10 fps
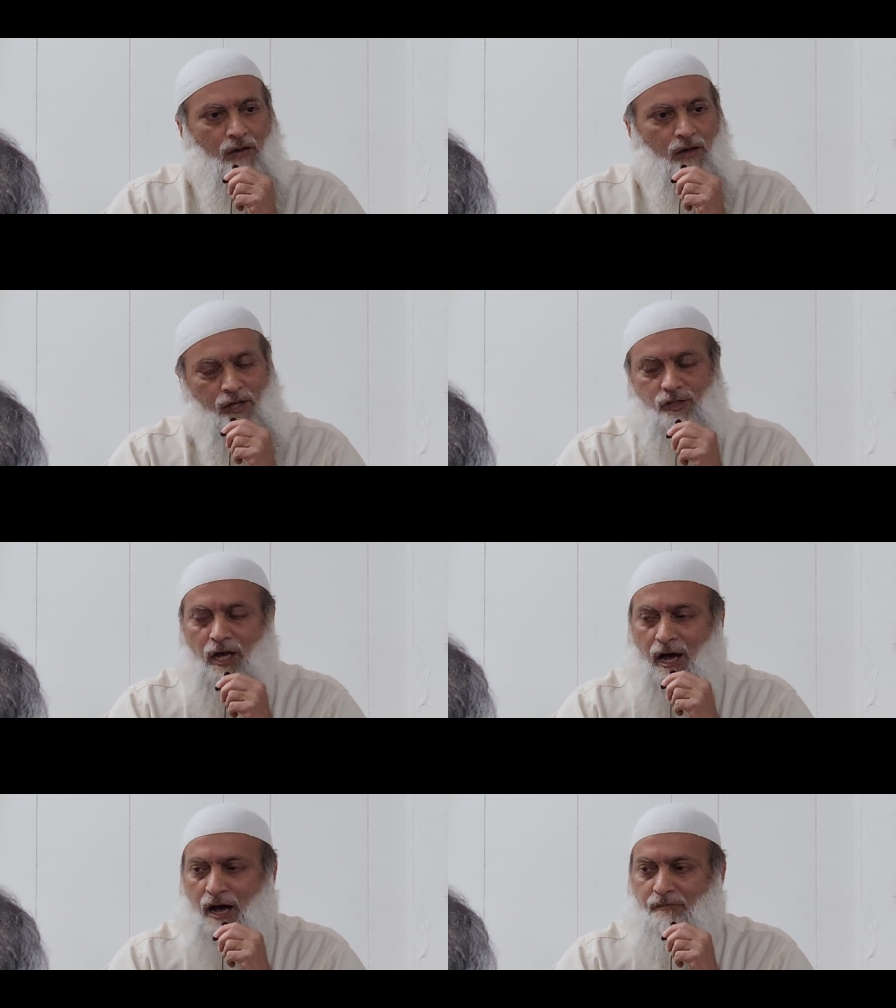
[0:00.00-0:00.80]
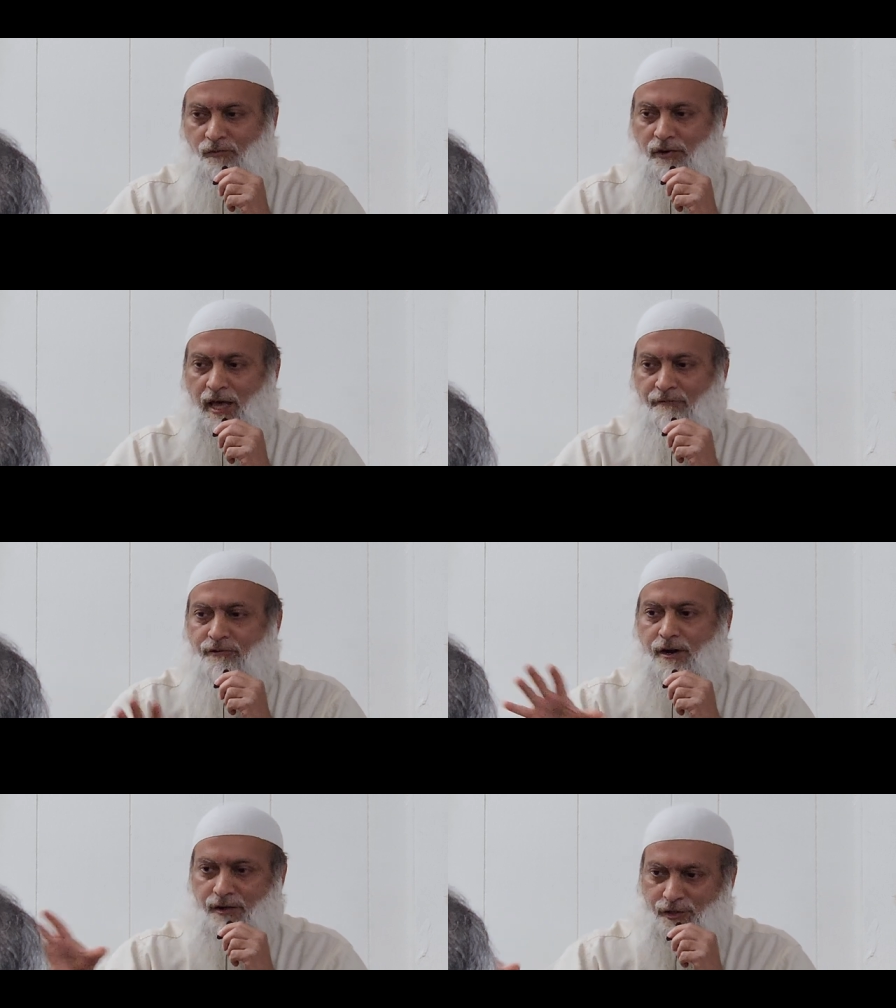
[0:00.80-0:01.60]
In Islam, we have
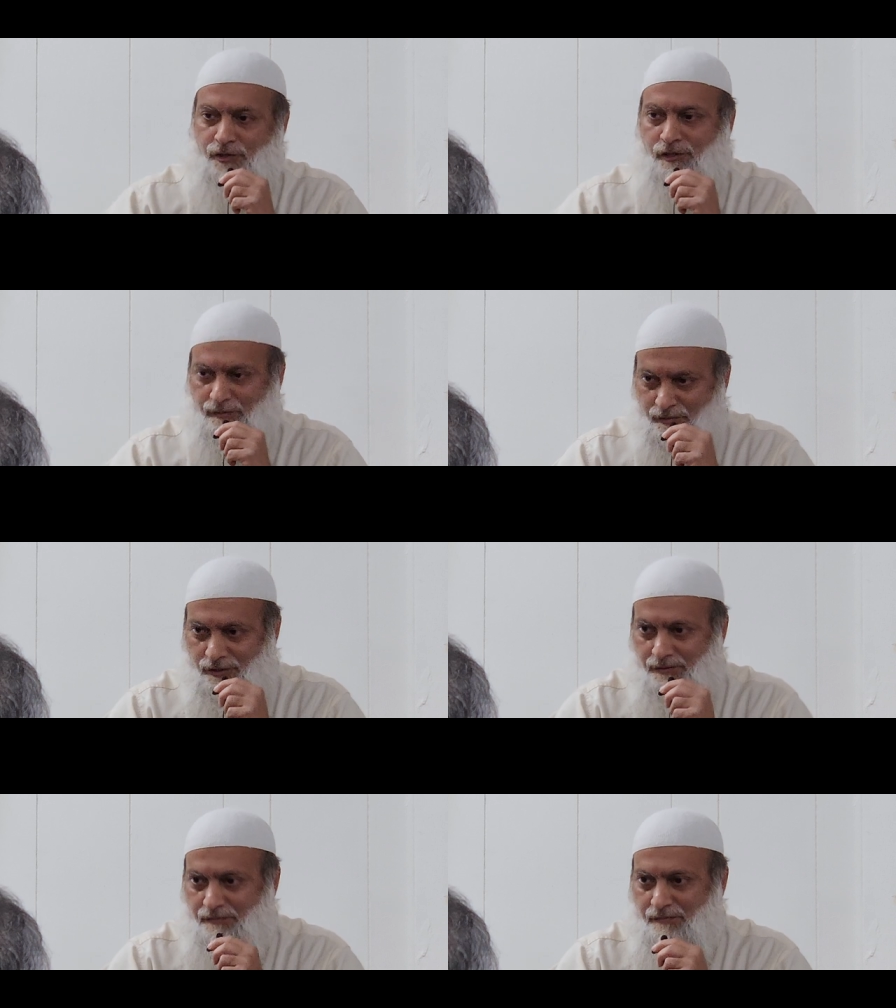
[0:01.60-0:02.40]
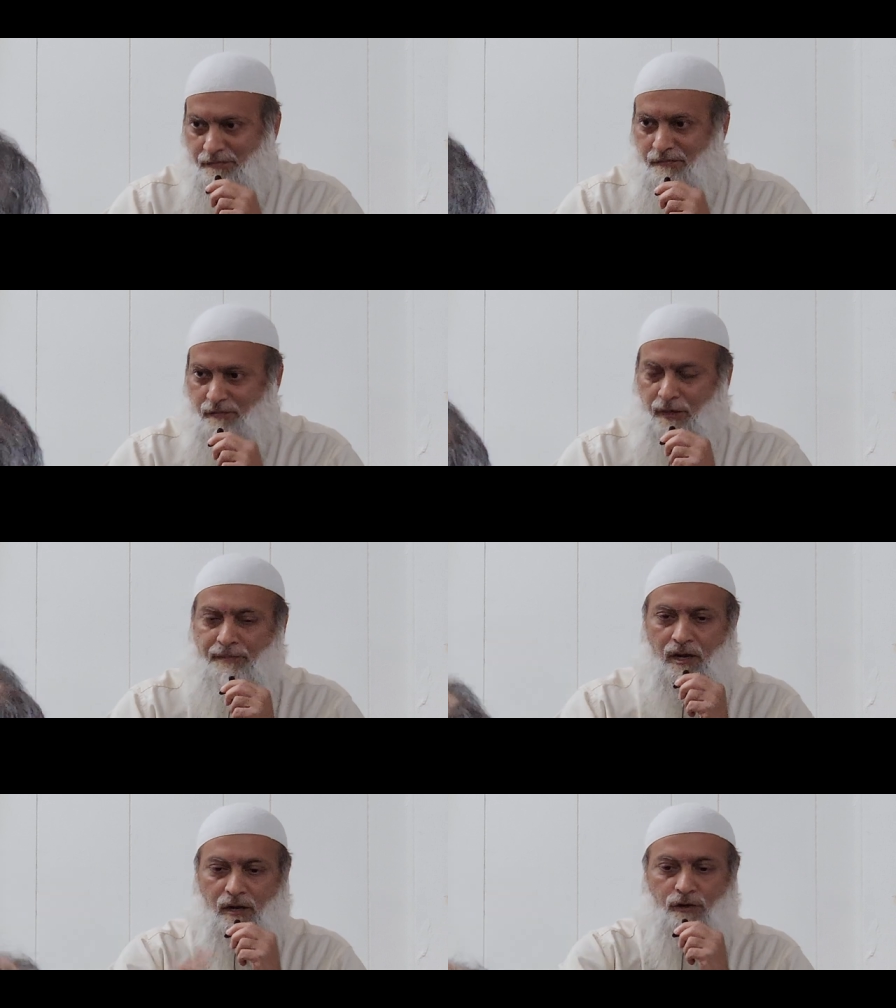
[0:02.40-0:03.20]
various terms,
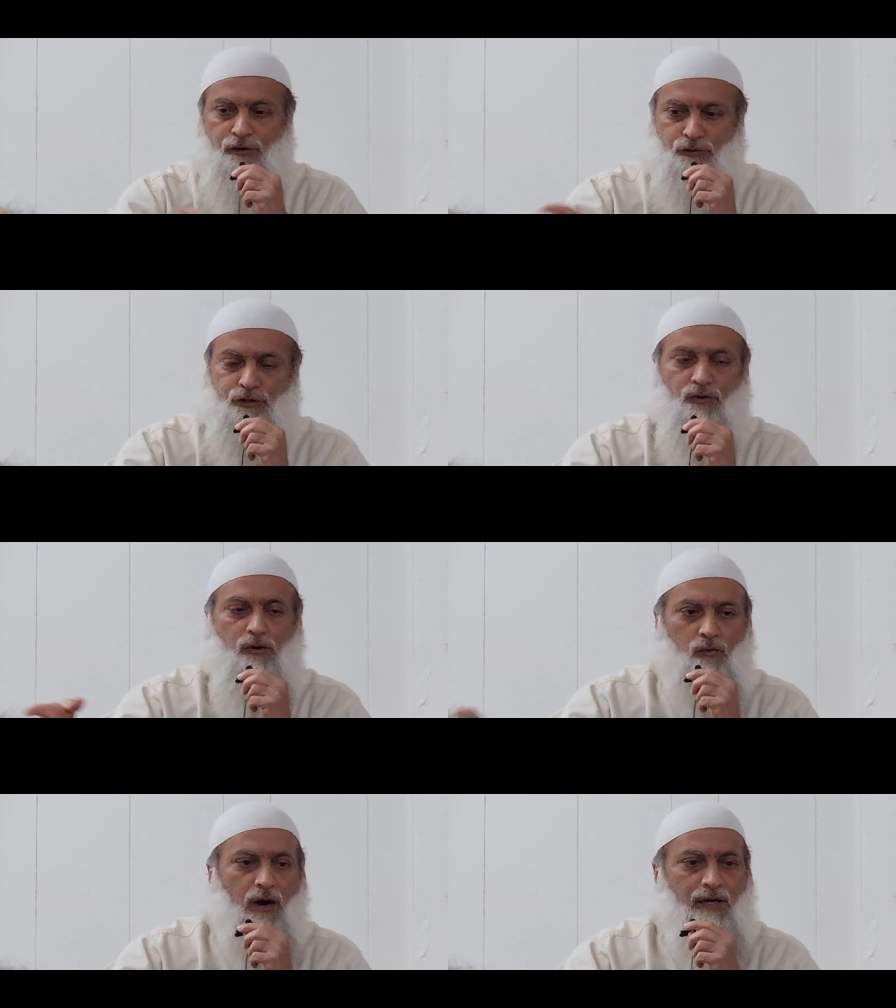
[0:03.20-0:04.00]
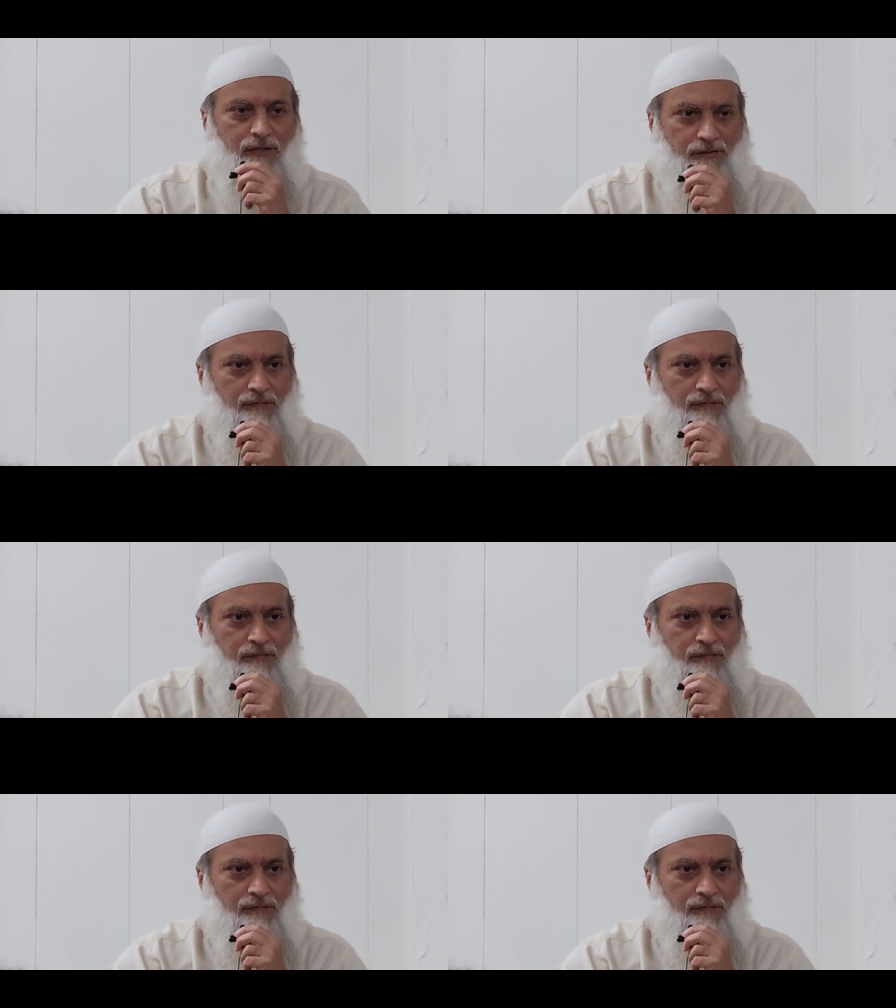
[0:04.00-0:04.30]
depending on who's doing what.